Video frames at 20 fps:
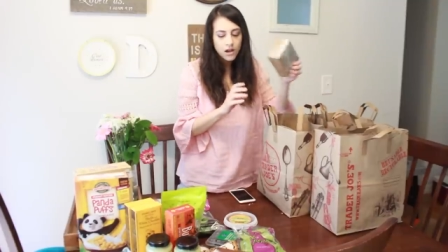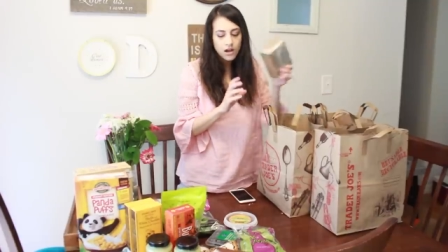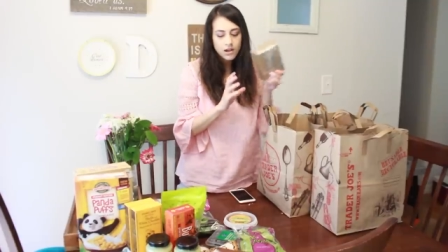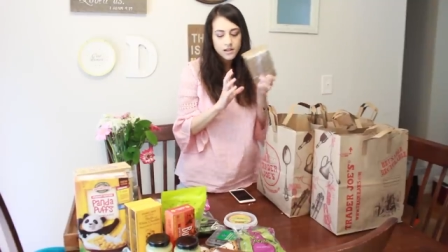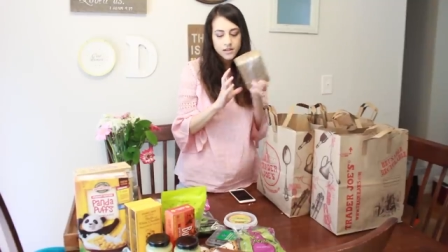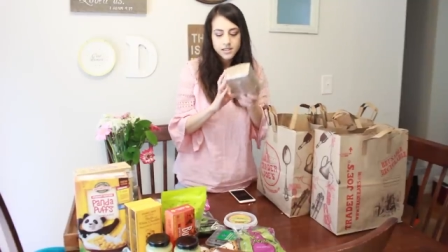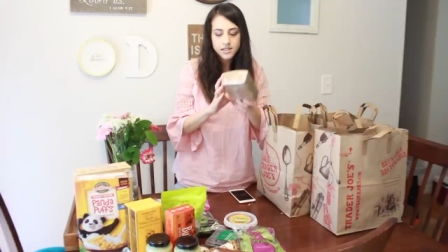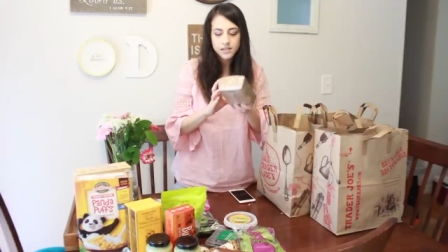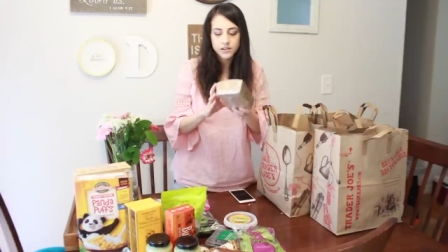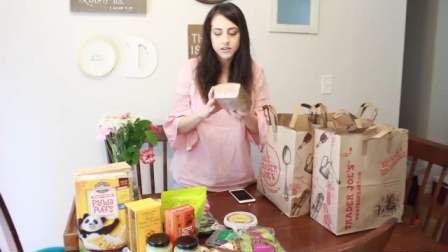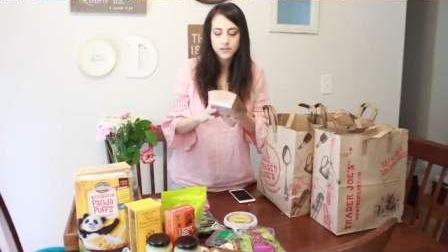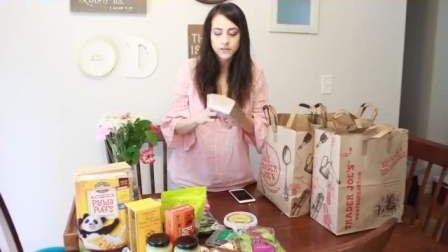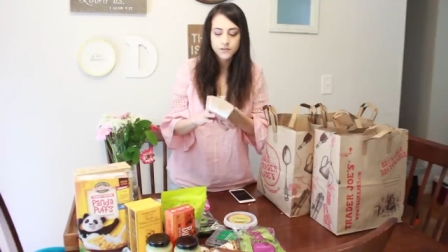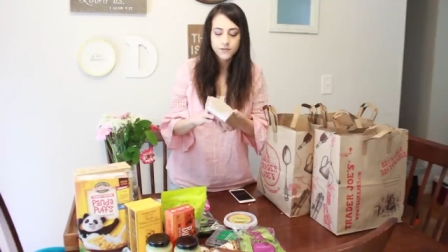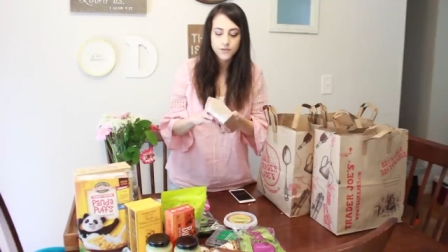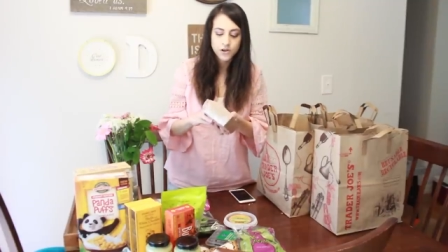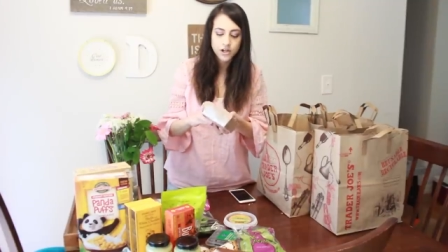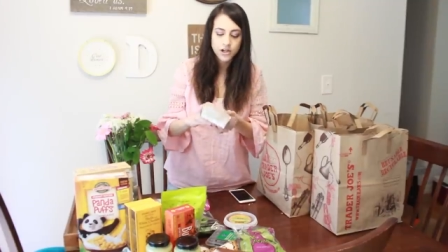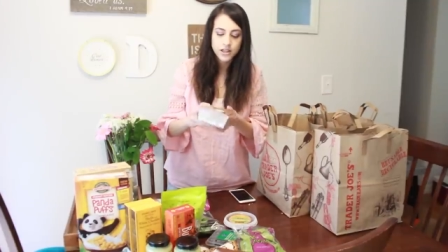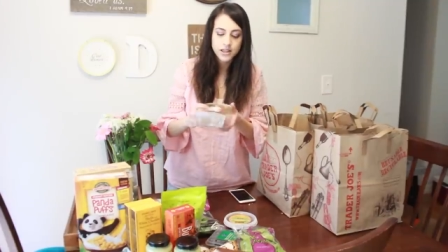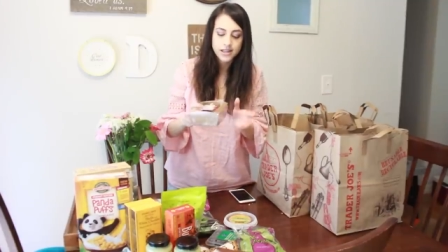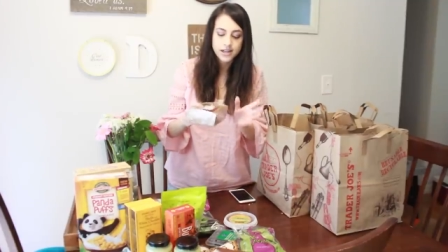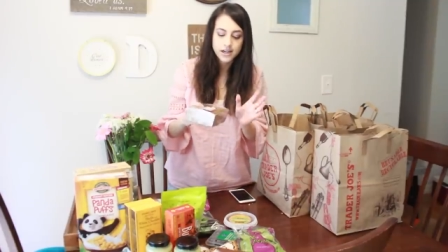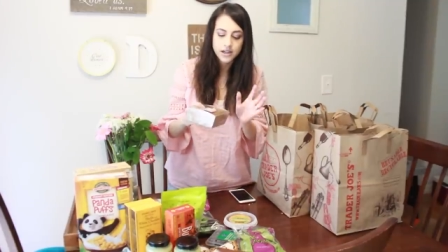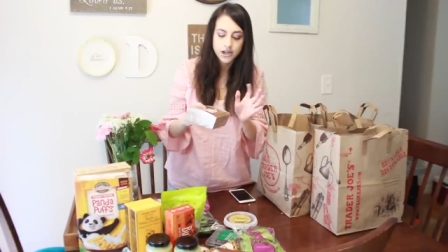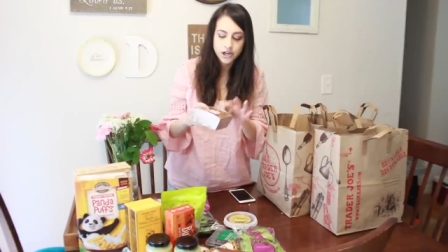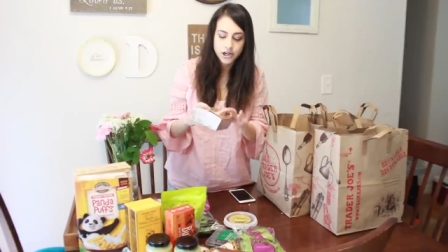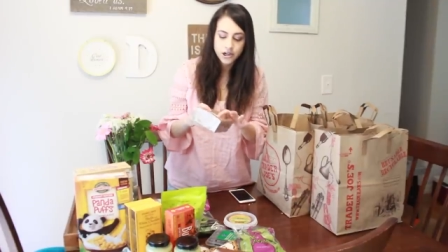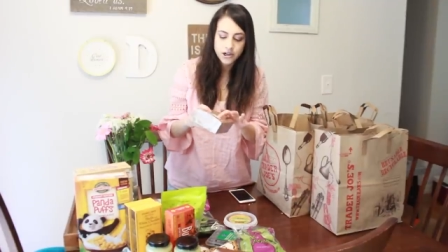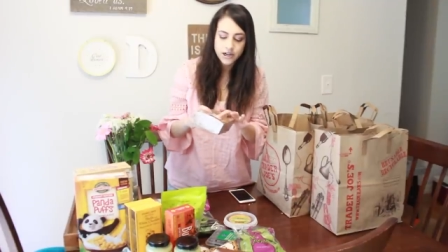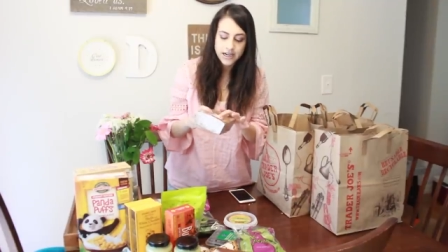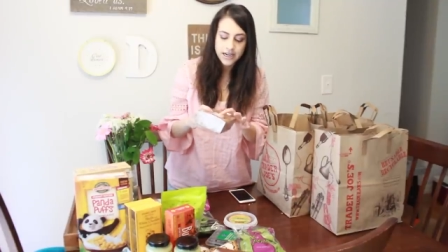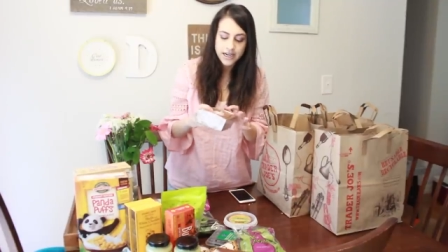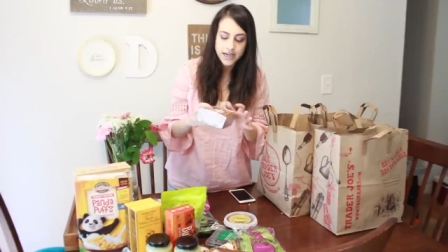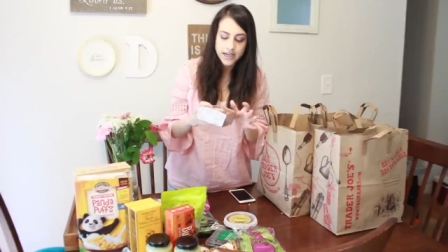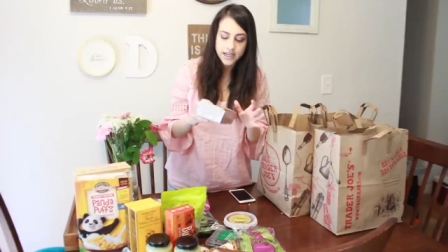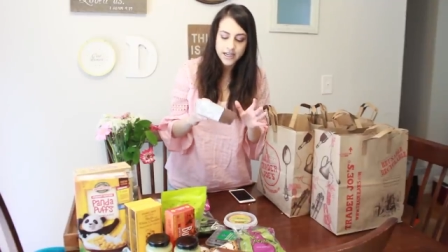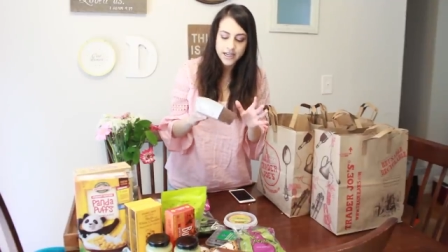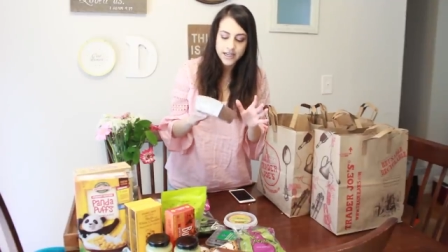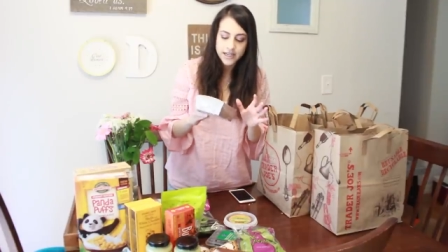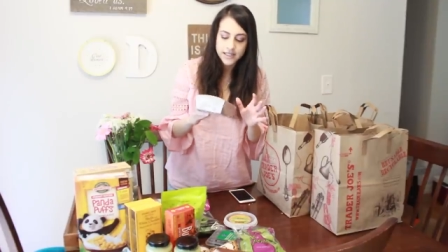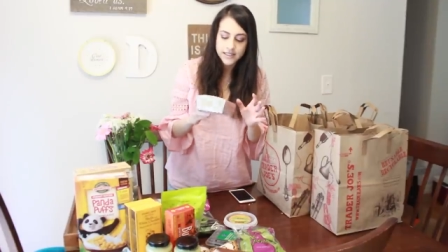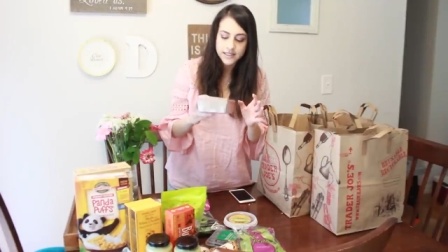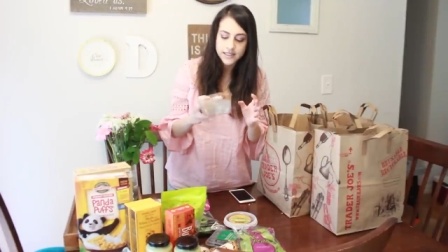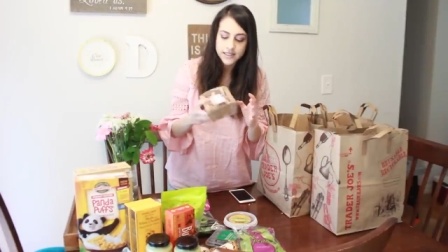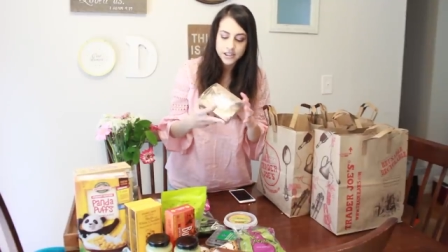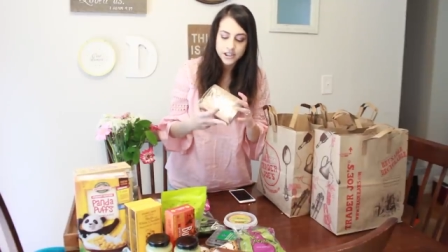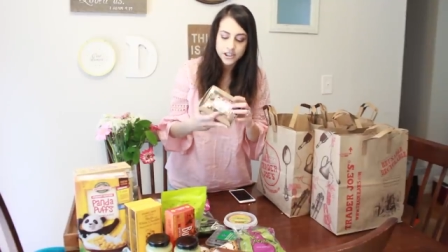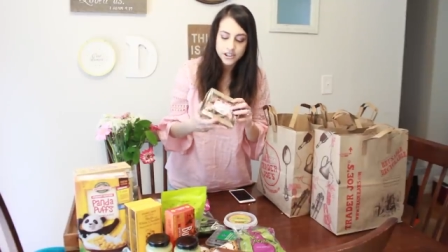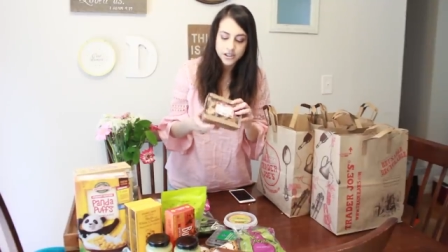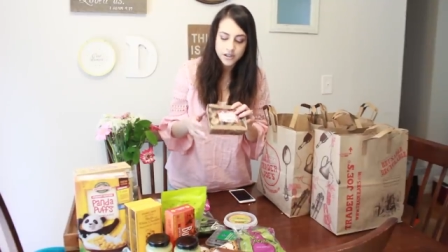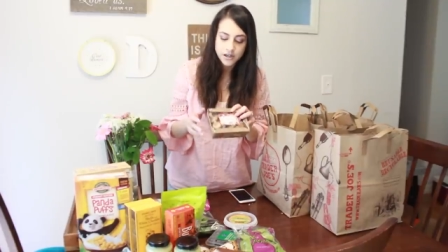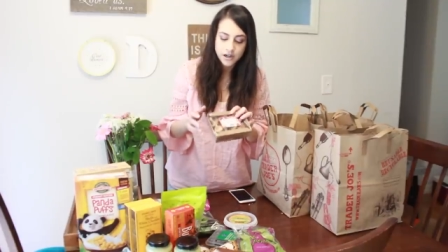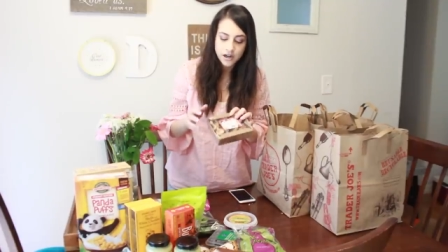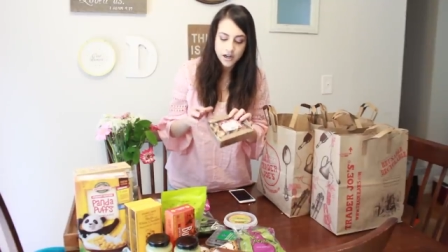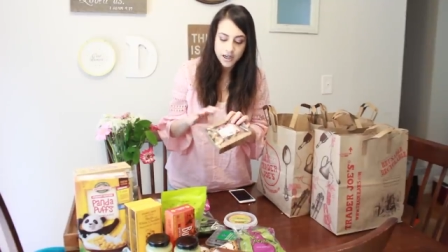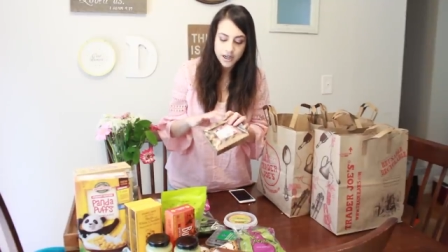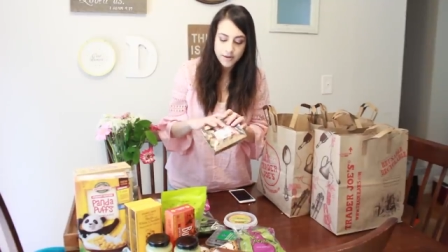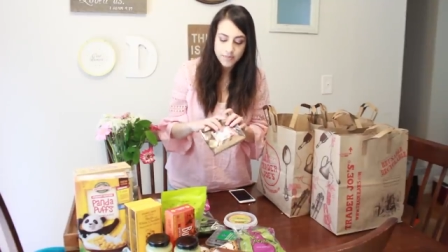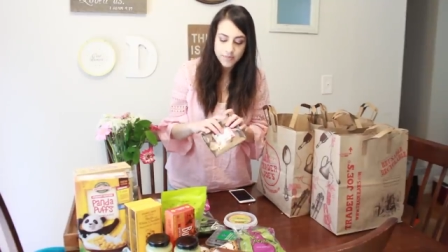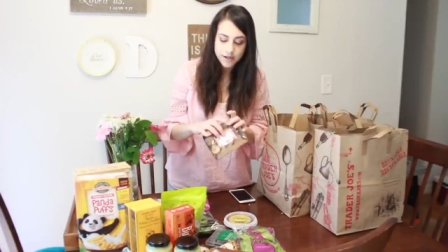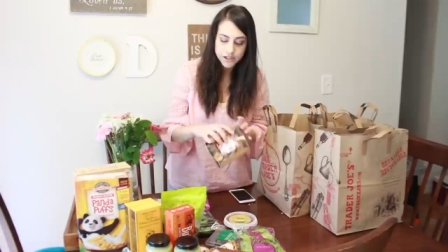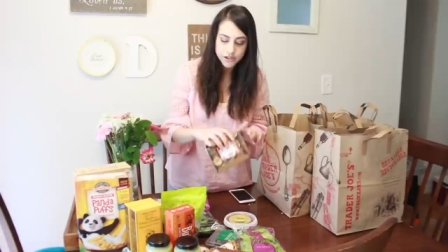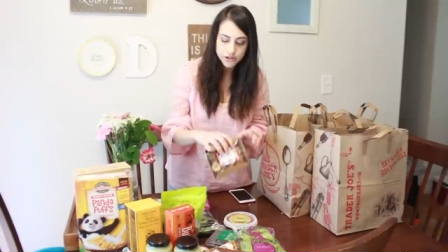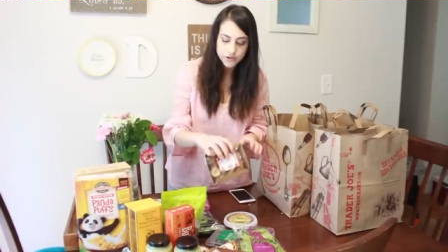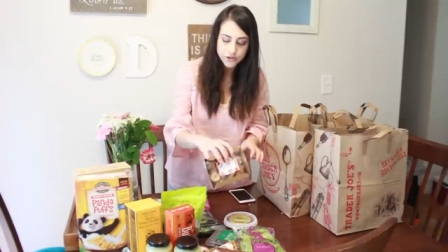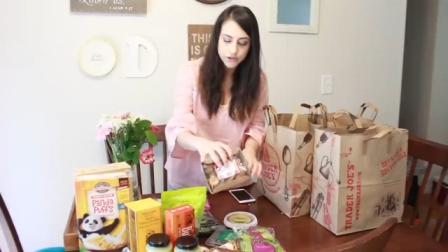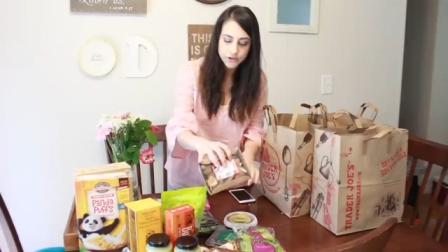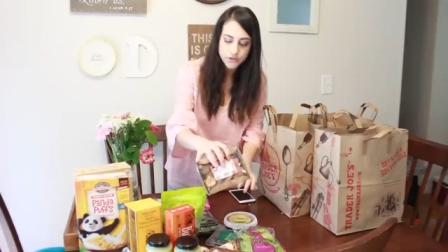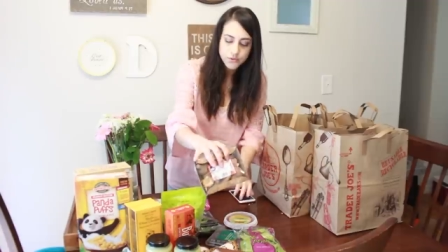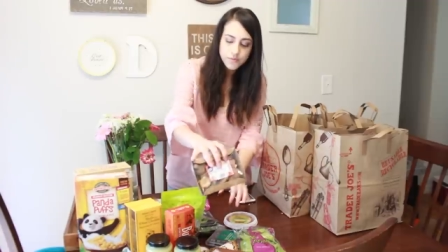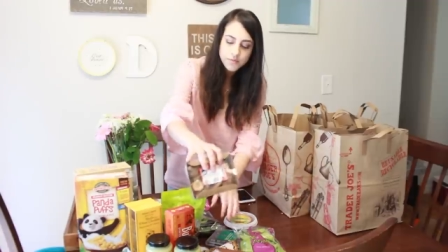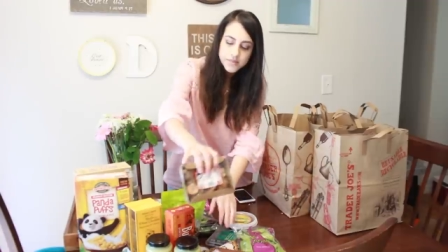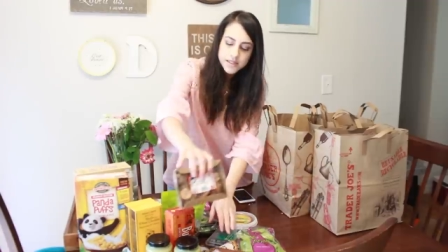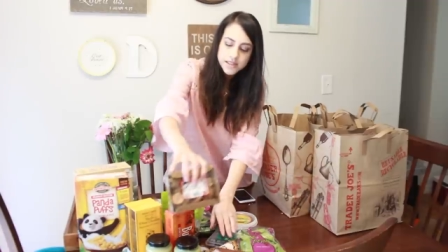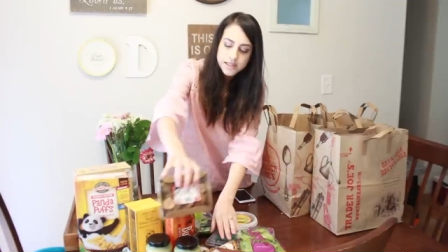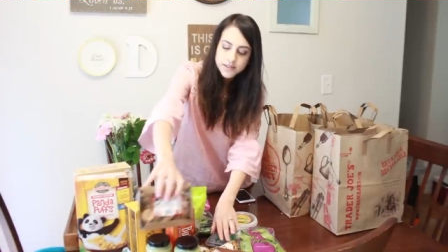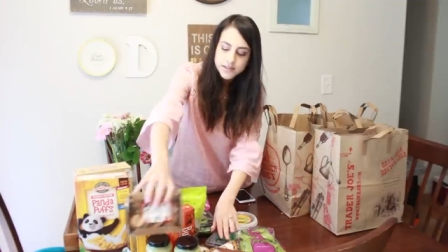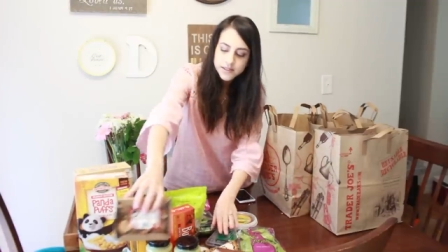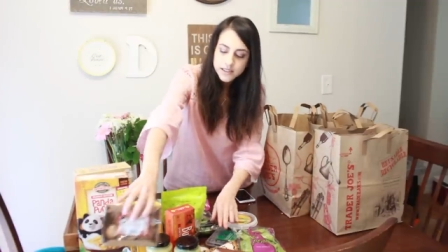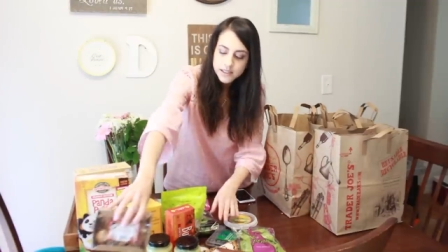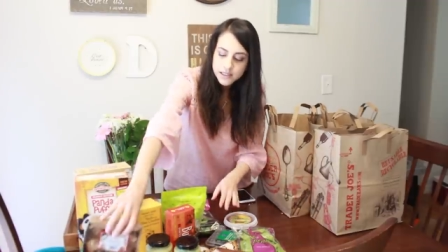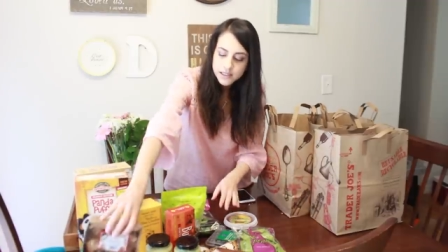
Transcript: Also for the curry is the shiitake mushrooms.